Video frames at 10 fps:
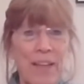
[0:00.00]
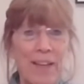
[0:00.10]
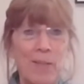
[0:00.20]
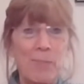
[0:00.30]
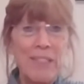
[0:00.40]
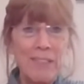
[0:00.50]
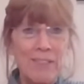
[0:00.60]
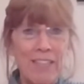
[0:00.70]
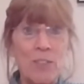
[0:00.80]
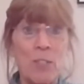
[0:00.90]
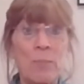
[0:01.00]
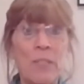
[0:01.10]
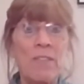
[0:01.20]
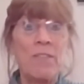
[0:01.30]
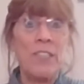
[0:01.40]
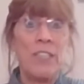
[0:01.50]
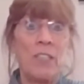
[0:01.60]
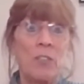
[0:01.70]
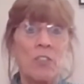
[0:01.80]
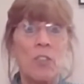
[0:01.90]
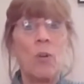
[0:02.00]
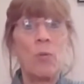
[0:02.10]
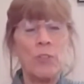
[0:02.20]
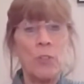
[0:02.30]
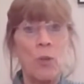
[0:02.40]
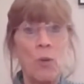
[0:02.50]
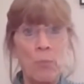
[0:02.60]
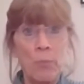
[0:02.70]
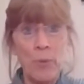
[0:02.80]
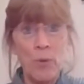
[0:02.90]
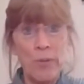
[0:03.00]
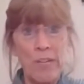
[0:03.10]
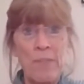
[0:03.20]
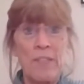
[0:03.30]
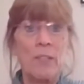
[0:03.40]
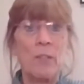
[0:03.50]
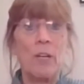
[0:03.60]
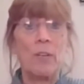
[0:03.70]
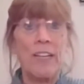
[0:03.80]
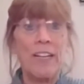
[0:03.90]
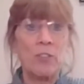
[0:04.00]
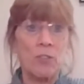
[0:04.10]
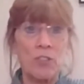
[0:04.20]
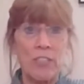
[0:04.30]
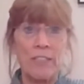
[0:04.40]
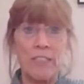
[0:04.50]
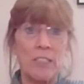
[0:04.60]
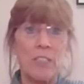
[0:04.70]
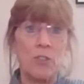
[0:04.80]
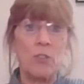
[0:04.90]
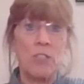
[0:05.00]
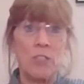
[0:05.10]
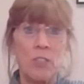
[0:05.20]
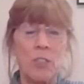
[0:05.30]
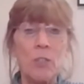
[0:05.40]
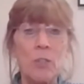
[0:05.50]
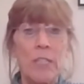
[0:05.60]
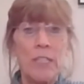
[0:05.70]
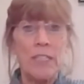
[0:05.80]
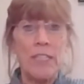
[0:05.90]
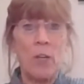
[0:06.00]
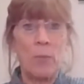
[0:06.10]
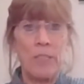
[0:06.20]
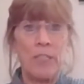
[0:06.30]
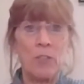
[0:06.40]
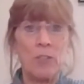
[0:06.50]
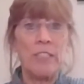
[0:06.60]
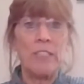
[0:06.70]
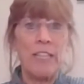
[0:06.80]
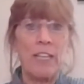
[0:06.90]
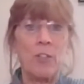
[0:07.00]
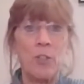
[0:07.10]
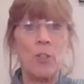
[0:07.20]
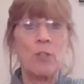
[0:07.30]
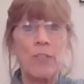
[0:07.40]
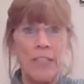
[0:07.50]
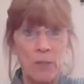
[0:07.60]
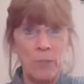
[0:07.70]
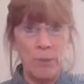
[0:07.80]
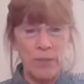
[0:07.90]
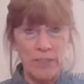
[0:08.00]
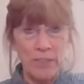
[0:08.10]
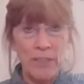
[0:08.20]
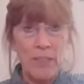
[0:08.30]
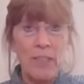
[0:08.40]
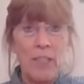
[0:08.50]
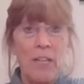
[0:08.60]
But at any rate, there are many videos. There's a whole program in there of exercises that you can do to help increase that nerve input.